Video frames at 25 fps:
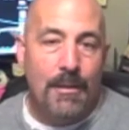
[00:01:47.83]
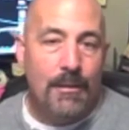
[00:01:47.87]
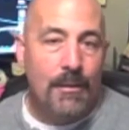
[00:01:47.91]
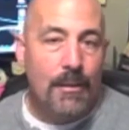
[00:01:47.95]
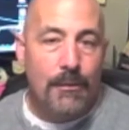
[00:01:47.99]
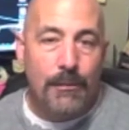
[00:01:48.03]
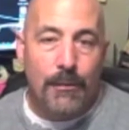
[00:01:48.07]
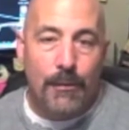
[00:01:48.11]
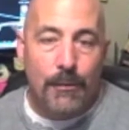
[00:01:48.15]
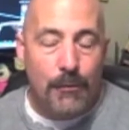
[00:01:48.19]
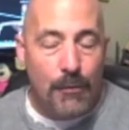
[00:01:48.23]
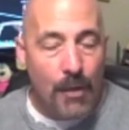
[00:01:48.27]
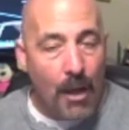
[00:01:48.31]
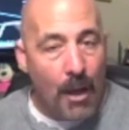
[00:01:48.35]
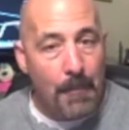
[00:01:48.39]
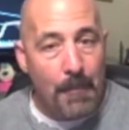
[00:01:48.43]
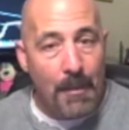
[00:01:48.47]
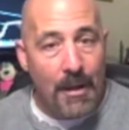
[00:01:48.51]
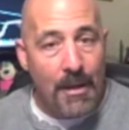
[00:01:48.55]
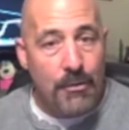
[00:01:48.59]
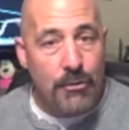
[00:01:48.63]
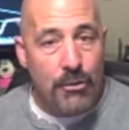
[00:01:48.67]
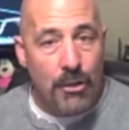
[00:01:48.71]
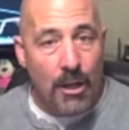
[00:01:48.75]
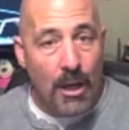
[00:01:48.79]
This is not
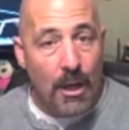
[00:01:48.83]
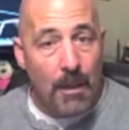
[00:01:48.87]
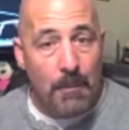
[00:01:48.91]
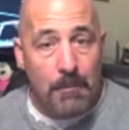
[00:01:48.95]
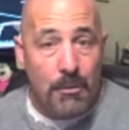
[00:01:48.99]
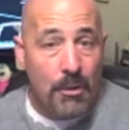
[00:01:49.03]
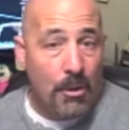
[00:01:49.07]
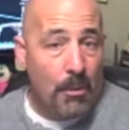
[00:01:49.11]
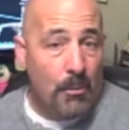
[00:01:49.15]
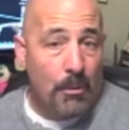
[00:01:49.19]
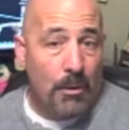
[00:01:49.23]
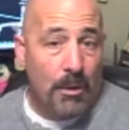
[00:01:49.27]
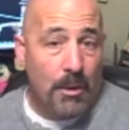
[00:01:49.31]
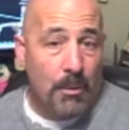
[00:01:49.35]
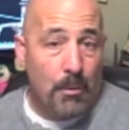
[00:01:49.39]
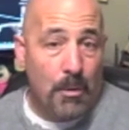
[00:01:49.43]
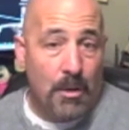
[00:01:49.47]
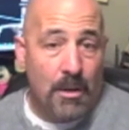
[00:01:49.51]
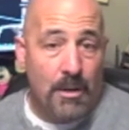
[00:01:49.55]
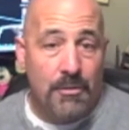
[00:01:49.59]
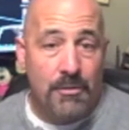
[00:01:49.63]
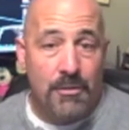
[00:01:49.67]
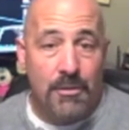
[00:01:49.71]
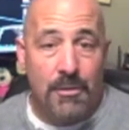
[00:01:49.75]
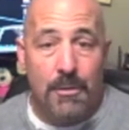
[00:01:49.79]
my job. Don't really
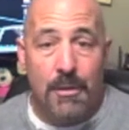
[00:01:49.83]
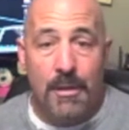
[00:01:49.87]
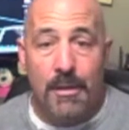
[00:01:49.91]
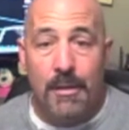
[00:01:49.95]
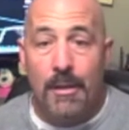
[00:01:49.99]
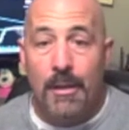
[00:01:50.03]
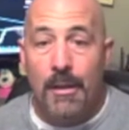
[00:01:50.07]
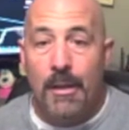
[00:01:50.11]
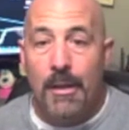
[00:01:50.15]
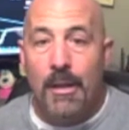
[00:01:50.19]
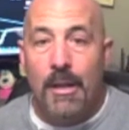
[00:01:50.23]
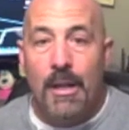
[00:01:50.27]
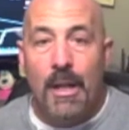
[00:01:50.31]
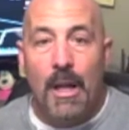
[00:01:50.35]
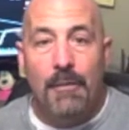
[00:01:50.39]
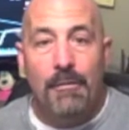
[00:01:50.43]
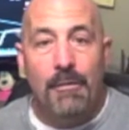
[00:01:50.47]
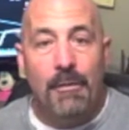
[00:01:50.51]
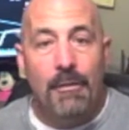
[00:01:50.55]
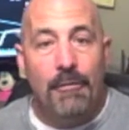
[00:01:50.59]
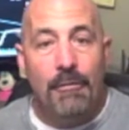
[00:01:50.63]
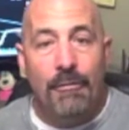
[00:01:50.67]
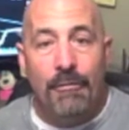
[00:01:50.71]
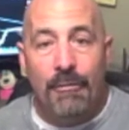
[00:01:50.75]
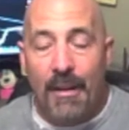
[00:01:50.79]
want to do it.
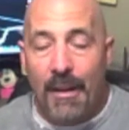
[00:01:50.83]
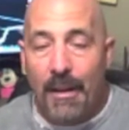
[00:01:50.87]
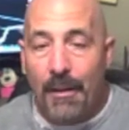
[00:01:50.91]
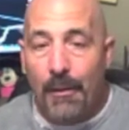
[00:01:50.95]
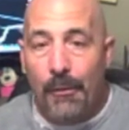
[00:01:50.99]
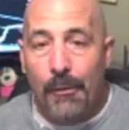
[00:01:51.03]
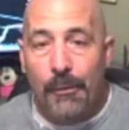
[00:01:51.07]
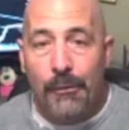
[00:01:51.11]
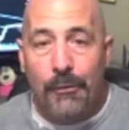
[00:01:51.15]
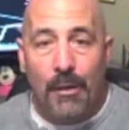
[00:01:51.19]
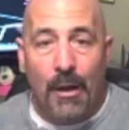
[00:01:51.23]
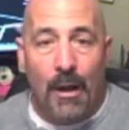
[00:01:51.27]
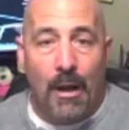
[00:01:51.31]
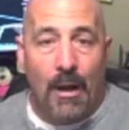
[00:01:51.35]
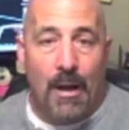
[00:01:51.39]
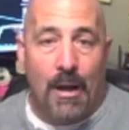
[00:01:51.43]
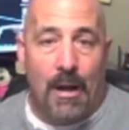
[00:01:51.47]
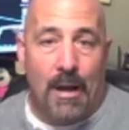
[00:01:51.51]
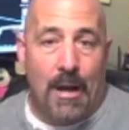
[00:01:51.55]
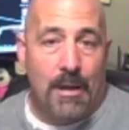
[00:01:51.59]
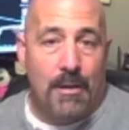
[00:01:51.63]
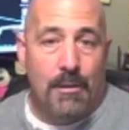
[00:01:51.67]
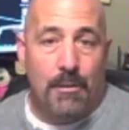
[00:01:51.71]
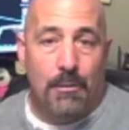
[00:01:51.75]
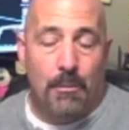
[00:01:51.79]
If it fails,
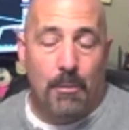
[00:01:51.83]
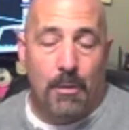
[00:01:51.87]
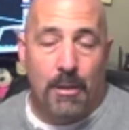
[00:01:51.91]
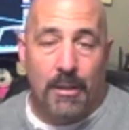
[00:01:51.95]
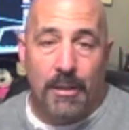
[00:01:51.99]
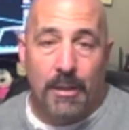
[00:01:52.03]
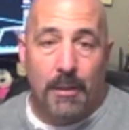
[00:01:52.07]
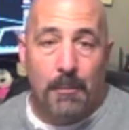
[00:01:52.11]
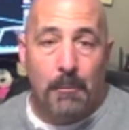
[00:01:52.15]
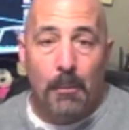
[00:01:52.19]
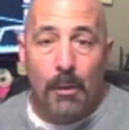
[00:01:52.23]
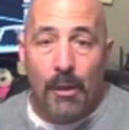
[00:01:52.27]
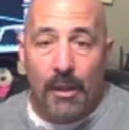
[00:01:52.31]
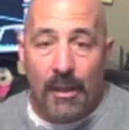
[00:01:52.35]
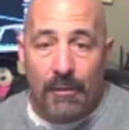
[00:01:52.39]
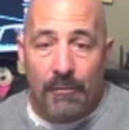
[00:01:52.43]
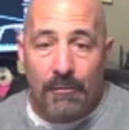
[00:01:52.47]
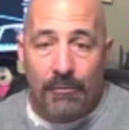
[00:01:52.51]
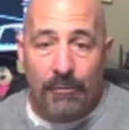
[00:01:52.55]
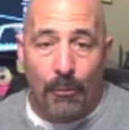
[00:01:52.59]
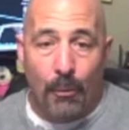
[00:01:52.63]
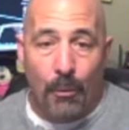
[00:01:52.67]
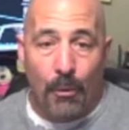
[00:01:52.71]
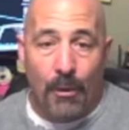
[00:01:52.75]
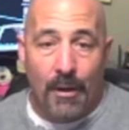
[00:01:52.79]
I don't want to get
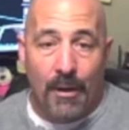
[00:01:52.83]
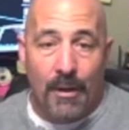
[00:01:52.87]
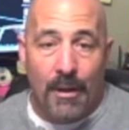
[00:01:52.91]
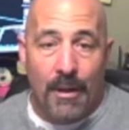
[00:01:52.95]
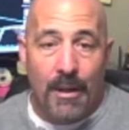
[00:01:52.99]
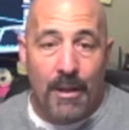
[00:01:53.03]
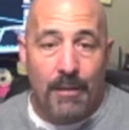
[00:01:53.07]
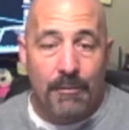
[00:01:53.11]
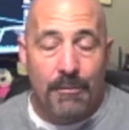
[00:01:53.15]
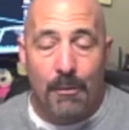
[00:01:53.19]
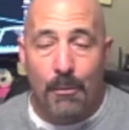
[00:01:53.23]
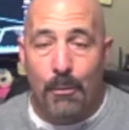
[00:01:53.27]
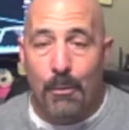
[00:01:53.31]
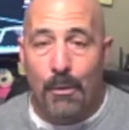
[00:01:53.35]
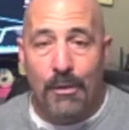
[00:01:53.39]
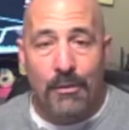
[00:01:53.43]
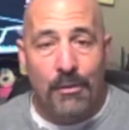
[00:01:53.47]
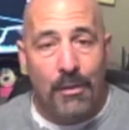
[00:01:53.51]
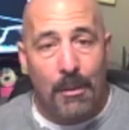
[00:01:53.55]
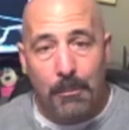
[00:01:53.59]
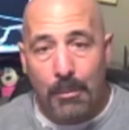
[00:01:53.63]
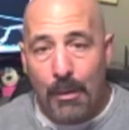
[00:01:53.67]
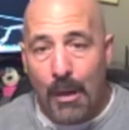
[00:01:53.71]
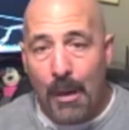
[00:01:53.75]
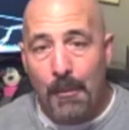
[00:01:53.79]
blamed for it. And if it
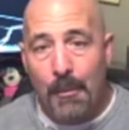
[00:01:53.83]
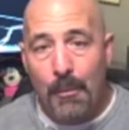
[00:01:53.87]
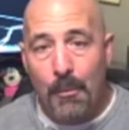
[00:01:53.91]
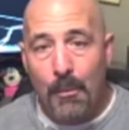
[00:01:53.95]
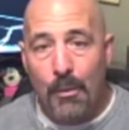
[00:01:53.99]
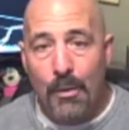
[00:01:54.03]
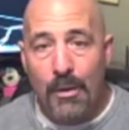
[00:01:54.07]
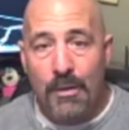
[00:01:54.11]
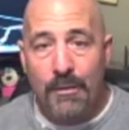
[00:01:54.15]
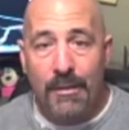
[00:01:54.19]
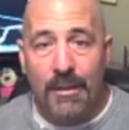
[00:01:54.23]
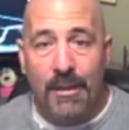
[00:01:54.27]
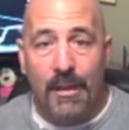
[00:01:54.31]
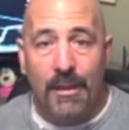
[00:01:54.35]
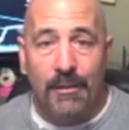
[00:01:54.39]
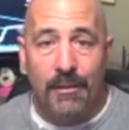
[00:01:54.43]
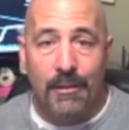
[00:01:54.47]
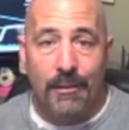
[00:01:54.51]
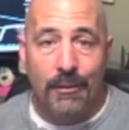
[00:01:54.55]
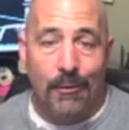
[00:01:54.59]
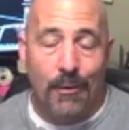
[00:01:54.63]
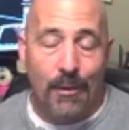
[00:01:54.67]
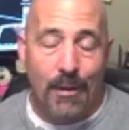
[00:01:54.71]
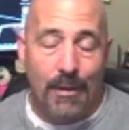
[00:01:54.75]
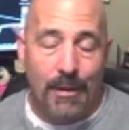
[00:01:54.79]
works, I probably won't even get
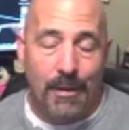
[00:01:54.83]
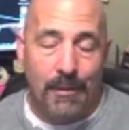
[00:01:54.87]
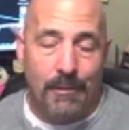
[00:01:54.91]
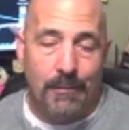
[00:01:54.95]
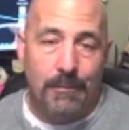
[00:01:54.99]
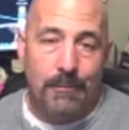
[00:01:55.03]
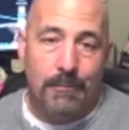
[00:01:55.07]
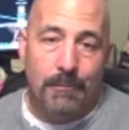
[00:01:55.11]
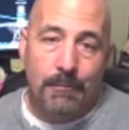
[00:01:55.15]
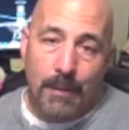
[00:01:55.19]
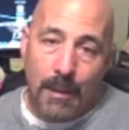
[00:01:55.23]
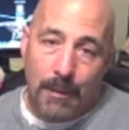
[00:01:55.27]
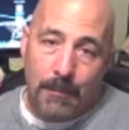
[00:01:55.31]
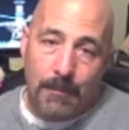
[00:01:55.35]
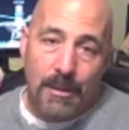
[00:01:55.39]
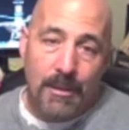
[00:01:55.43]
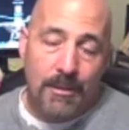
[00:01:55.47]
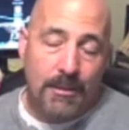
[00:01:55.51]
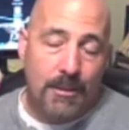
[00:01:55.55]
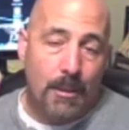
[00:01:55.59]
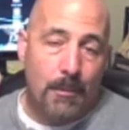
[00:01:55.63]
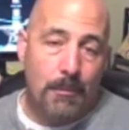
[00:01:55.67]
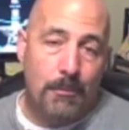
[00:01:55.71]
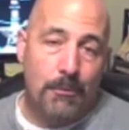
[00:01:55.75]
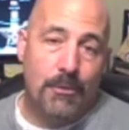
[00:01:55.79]
the credit. Maybe
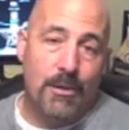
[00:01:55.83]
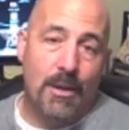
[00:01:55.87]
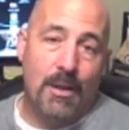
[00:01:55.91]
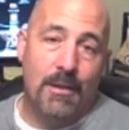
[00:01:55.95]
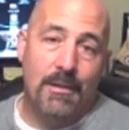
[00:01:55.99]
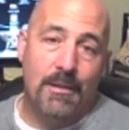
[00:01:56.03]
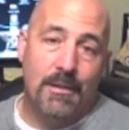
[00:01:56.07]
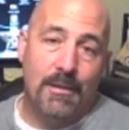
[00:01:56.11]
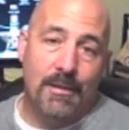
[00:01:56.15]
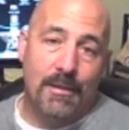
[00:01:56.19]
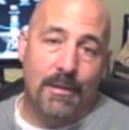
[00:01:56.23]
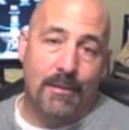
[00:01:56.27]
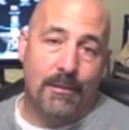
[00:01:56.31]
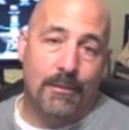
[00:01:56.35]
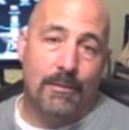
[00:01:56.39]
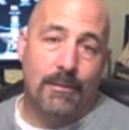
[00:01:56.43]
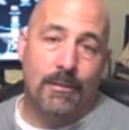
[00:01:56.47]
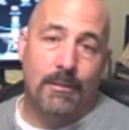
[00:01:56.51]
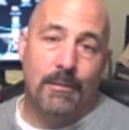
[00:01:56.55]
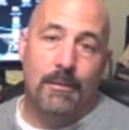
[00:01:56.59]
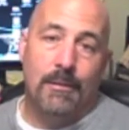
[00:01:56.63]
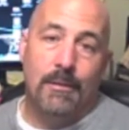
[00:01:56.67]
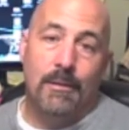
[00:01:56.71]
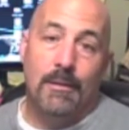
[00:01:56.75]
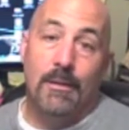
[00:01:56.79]
it comes down to
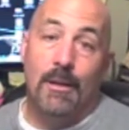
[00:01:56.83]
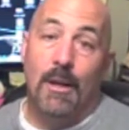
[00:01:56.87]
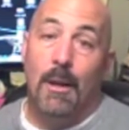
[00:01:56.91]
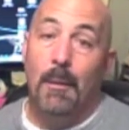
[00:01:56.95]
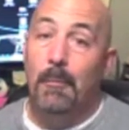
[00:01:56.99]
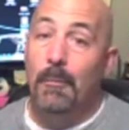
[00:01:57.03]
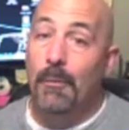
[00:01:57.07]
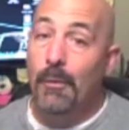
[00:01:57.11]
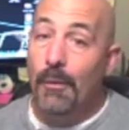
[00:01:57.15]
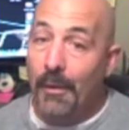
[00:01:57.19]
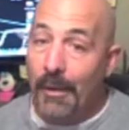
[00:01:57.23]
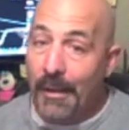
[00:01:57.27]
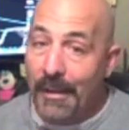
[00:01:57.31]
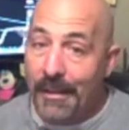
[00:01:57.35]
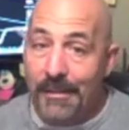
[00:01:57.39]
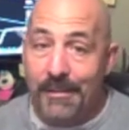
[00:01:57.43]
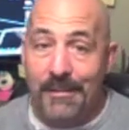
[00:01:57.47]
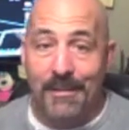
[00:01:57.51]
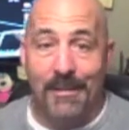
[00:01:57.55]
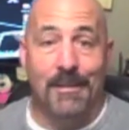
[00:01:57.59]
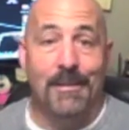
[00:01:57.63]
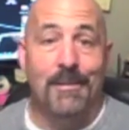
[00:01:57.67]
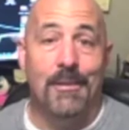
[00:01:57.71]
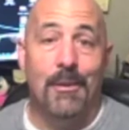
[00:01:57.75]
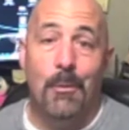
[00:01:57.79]
this. I'm
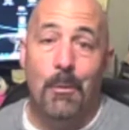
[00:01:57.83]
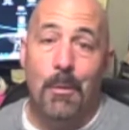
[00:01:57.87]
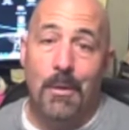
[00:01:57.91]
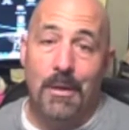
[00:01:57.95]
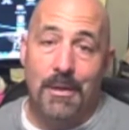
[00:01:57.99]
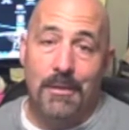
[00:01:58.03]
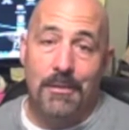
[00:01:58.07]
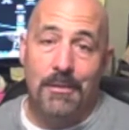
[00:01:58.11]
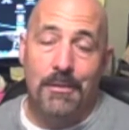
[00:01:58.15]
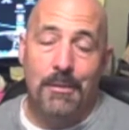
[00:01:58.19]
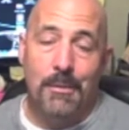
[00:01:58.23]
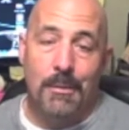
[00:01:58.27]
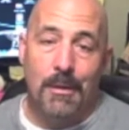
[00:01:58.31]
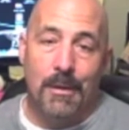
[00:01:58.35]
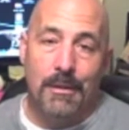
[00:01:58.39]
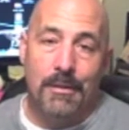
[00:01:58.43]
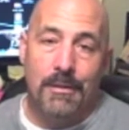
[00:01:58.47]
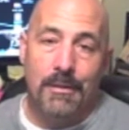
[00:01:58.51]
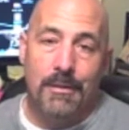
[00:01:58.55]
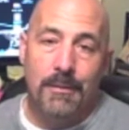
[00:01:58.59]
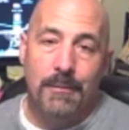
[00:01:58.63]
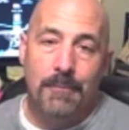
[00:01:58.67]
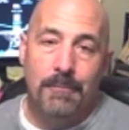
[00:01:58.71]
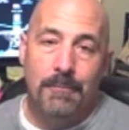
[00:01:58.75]
lazy. Don't want to do it.